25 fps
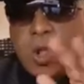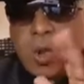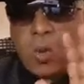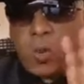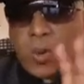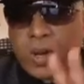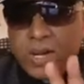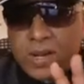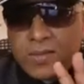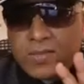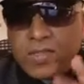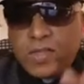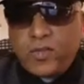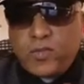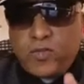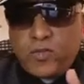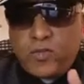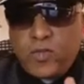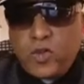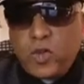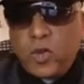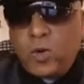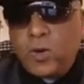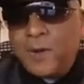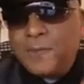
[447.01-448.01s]
One of the
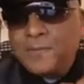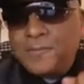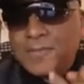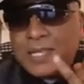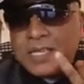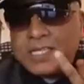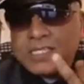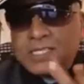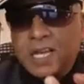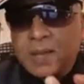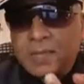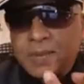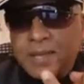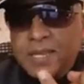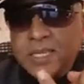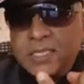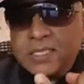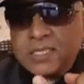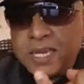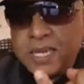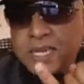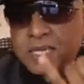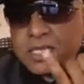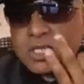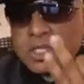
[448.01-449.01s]
few, Shabir
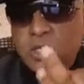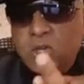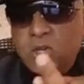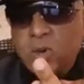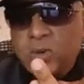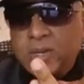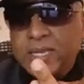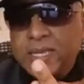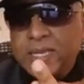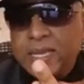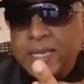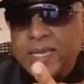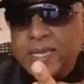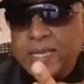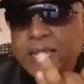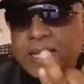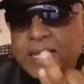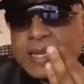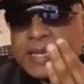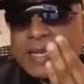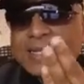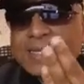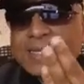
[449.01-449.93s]
Sheikh, Tony Yangeni, and